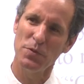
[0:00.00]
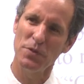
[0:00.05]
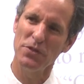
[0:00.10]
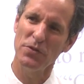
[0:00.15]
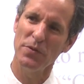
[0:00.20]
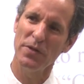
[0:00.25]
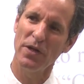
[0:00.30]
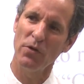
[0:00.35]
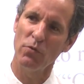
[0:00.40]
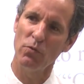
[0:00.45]

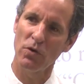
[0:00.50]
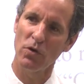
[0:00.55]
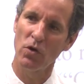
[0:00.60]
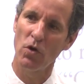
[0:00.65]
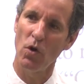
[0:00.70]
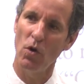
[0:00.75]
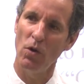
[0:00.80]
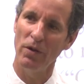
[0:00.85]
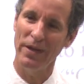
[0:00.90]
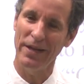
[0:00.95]
between a
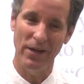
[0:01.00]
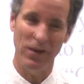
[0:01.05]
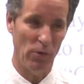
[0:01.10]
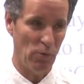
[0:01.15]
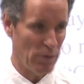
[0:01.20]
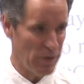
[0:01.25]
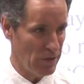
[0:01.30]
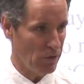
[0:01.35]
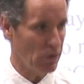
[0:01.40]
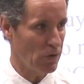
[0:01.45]
goal and a
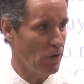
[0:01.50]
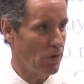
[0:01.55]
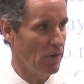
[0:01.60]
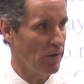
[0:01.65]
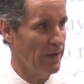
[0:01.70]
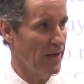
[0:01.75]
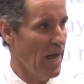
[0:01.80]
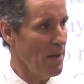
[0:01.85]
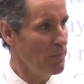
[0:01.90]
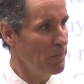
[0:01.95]
real goal.
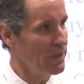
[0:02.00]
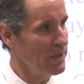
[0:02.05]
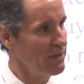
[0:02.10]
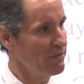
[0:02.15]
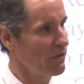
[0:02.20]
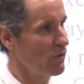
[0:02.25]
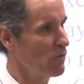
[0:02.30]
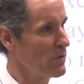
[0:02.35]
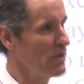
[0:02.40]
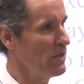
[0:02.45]
And I
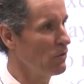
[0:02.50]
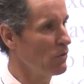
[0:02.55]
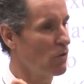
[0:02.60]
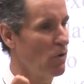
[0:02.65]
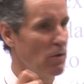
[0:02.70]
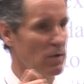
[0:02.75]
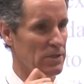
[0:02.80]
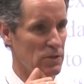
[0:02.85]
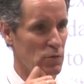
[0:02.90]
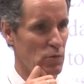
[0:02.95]
believe a real
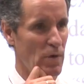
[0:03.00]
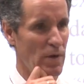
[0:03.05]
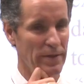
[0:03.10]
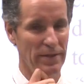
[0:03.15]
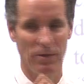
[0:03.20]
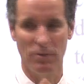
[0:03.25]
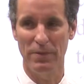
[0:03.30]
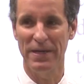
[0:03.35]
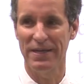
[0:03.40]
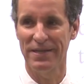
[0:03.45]
goal is
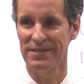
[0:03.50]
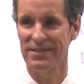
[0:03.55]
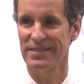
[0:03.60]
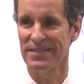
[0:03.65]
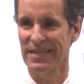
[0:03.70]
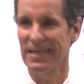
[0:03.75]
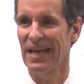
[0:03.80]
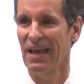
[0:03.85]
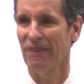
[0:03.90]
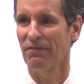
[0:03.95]
one that we can
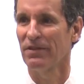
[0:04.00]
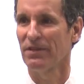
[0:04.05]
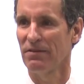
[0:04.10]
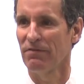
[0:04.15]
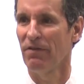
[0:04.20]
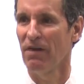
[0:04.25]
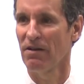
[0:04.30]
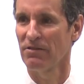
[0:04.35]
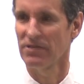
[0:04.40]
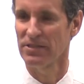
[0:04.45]
seek out and
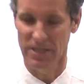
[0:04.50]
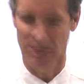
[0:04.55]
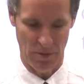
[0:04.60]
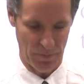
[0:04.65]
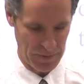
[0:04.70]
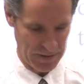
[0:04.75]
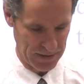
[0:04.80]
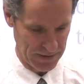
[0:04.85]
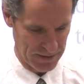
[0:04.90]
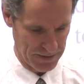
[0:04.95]
follow yourself
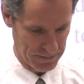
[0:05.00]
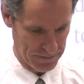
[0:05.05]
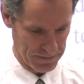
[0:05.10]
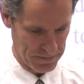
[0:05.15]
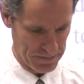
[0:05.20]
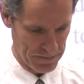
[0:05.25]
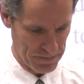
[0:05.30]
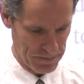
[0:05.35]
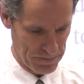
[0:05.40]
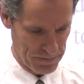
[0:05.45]

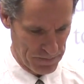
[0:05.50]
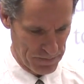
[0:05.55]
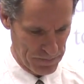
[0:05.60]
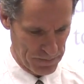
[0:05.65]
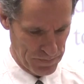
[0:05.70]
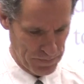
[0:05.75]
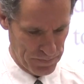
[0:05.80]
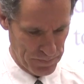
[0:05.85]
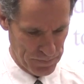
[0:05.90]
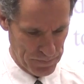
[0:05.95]
with.
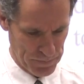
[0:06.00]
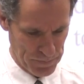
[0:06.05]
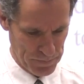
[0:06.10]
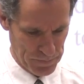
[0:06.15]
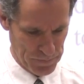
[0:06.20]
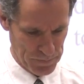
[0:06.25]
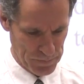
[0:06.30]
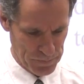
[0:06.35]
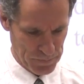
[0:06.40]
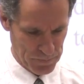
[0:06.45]

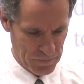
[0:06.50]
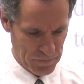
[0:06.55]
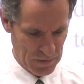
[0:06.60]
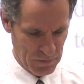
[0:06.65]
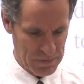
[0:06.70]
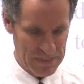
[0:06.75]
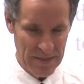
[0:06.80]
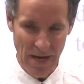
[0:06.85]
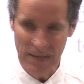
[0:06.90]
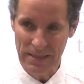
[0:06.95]

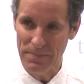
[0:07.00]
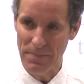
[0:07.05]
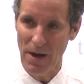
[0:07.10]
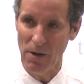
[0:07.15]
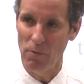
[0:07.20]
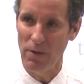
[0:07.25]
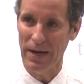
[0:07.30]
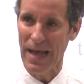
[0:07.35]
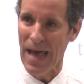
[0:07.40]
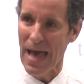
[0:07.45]
We talked
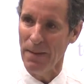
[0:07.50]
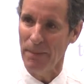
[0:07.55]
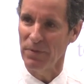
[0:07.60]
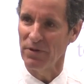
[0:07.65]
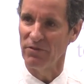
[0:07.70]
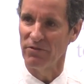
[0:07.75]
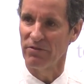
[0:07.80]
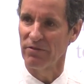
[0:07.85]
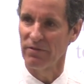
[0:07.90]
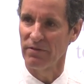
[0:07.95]
about what
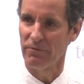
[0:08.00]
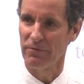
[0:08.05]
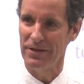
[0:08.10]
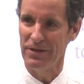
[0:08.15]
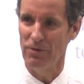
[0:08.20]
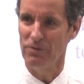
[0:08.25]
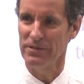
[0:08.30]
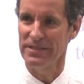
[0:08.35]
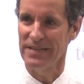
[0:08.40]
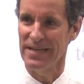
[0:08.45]
happens. We
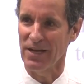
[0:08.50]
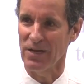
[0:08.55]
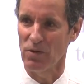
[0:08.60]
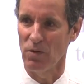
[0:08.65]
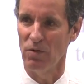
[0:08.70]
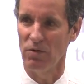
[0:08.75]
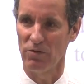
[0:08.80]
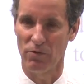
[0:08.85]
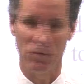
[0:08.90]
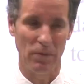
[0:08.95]
don't set
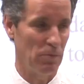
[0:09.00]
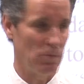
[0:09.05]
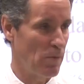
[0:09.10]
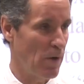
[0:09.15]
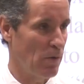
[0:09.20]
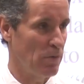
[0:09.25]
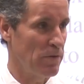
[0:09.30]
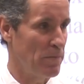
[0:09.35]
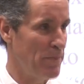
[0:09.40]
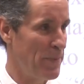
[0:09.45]
goals.
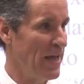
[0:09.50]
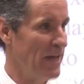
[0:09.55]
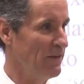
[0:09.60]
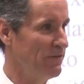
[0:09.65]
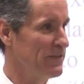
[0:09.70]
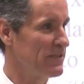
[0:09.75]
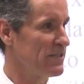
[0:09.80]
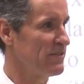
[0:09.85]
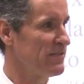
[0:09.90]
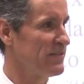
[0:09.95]
What the
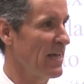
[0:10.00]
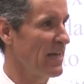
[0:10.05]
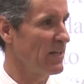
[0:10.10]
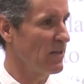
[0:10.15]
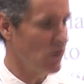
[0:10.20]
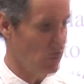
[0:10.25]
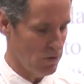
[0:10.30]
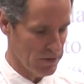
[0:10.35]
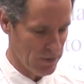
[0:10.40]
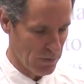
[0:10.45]
benefits of
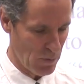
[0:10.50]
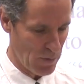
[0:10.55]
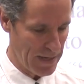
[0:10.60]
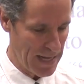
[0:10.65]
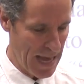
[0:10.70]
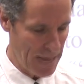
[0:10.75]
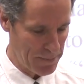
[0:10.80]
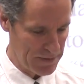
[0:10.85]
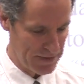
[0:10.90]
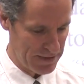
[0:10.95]
setting goals and
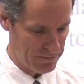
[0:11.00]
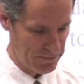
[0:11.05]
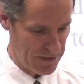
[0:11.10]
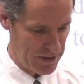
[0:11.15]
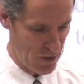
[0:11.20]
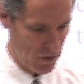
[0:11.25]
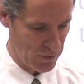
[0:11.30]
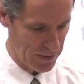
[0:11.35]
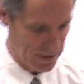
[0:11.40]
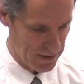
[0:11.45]
what happens if we
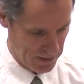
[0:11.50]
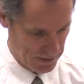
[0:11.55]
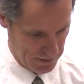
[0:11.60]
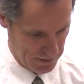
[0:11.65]
don't.